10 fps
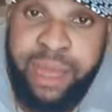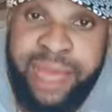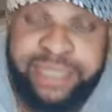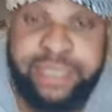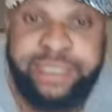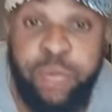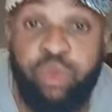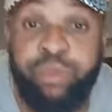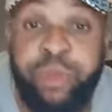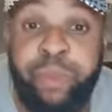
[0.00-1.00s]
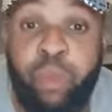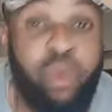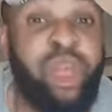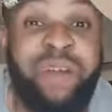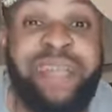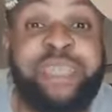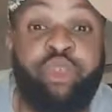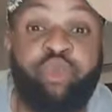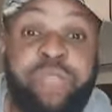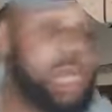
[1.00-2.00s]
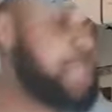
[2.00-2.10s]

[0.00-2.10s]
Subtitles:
And they deal with people. We never see you.